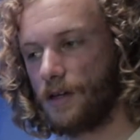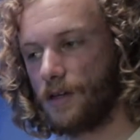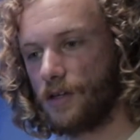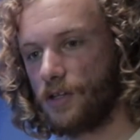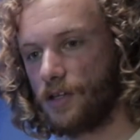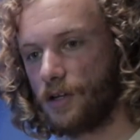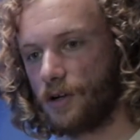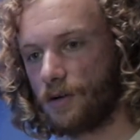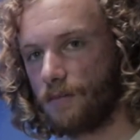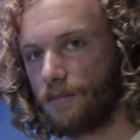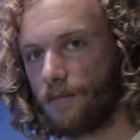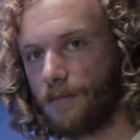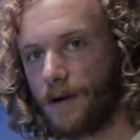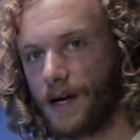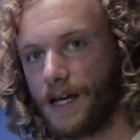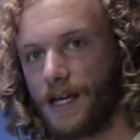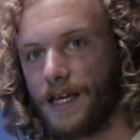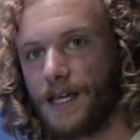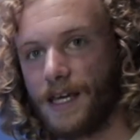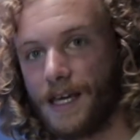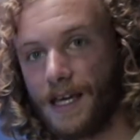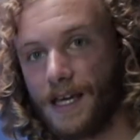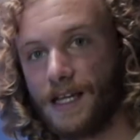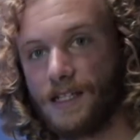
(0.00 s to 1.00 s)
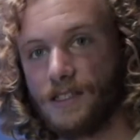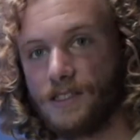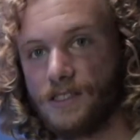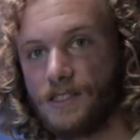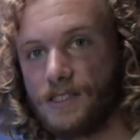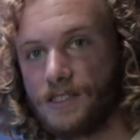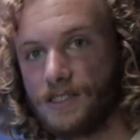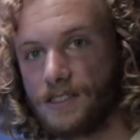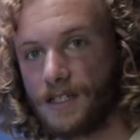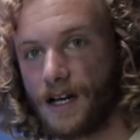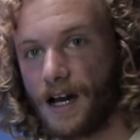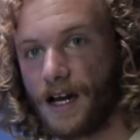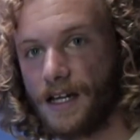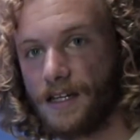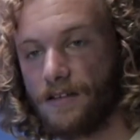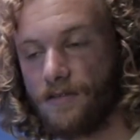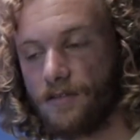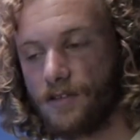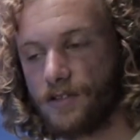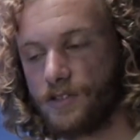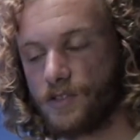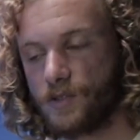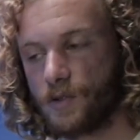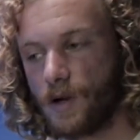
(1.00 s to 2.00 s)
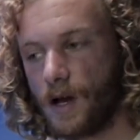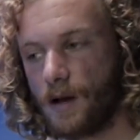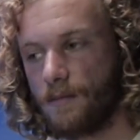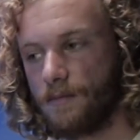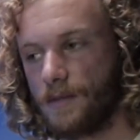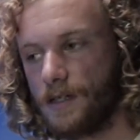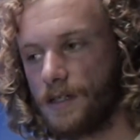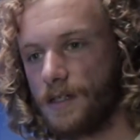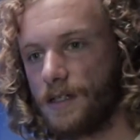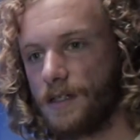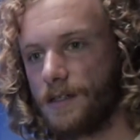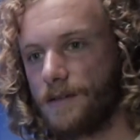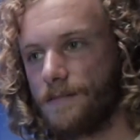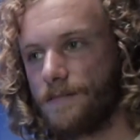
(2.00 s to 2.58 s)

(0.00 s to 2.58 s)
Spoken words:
your mic inside of the drum,